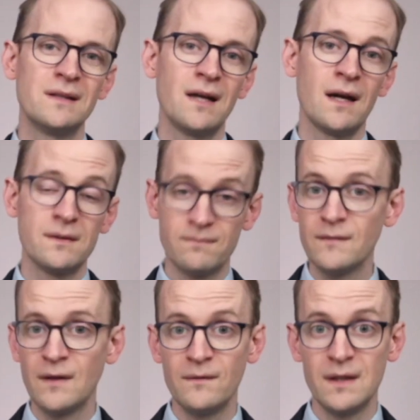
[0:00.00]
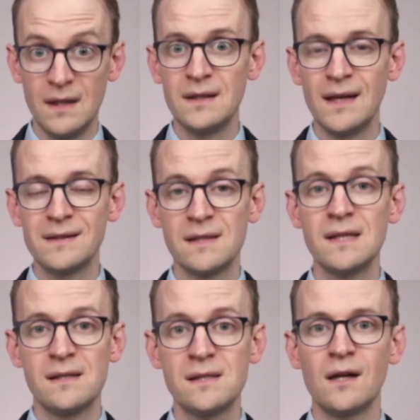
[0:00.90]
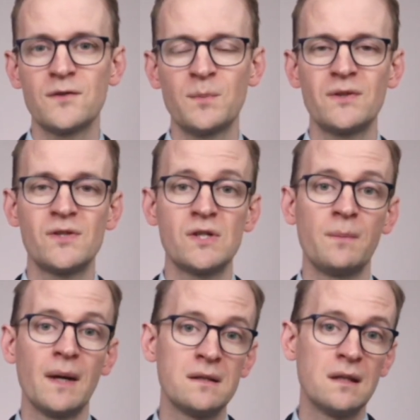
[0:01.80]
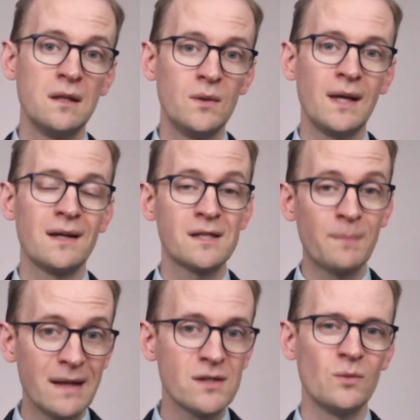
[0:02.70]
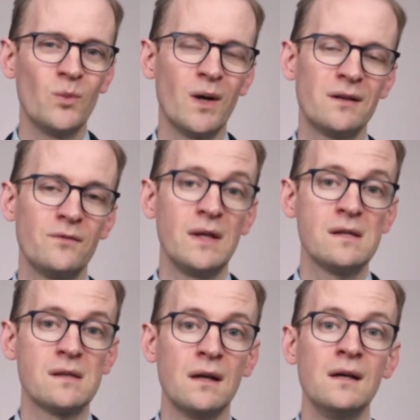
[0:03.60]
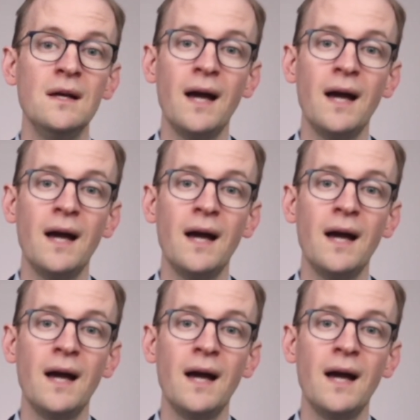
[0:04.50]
as I say, self-sponsorship under the UK expansion worker visa.